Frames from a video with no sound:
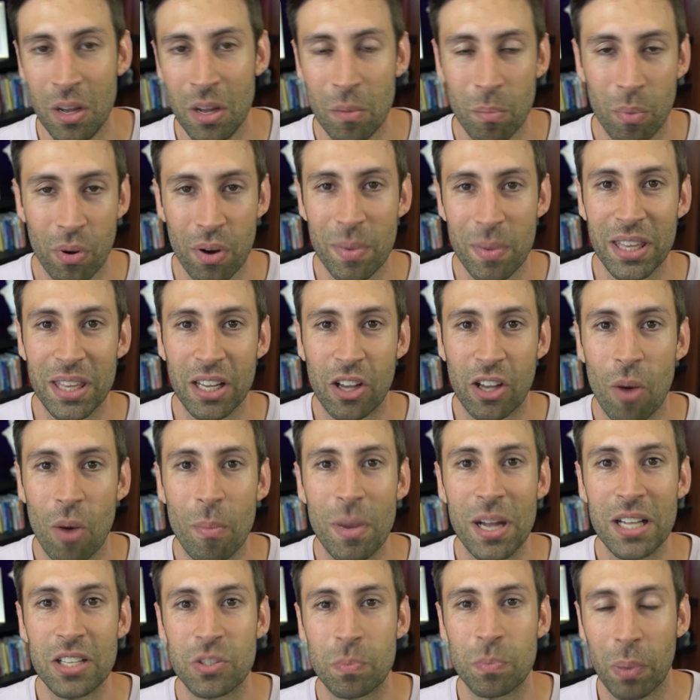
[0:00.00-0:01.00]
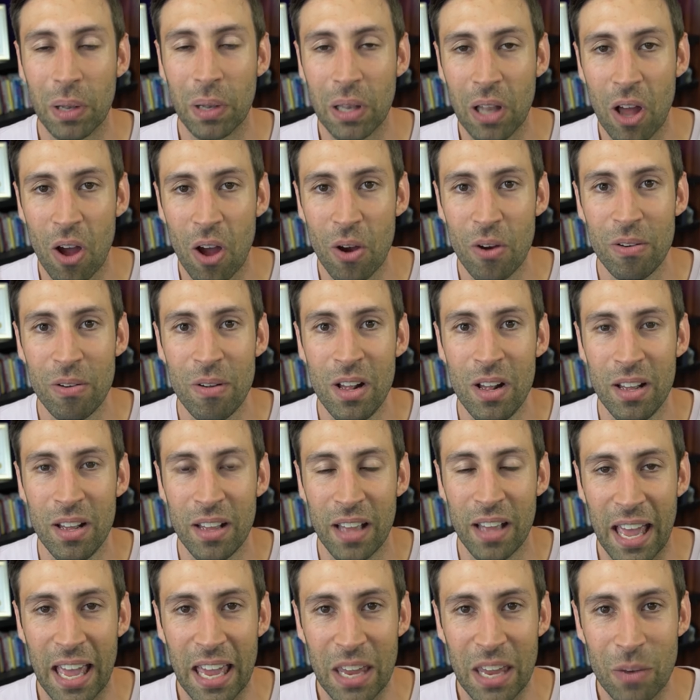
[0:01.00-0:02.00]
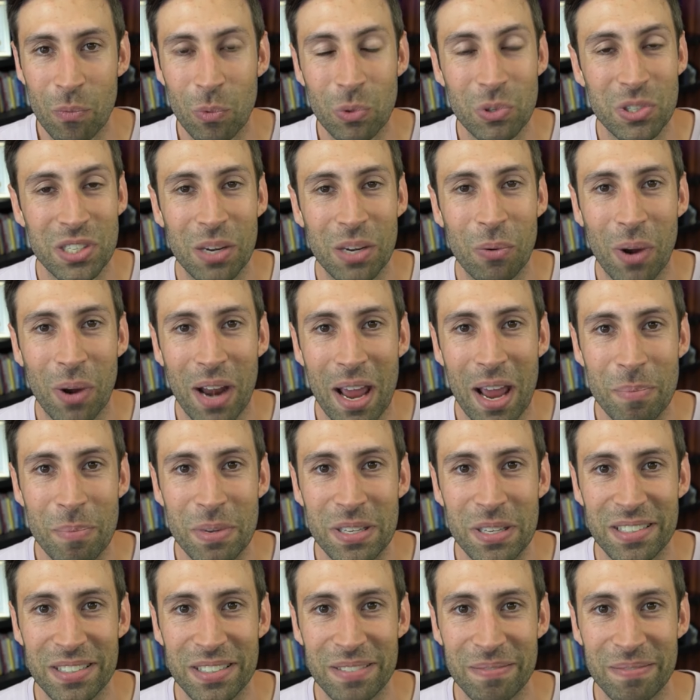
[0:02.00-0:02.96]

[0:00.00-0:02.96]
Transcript: put them in the comments below and we'll see what happens.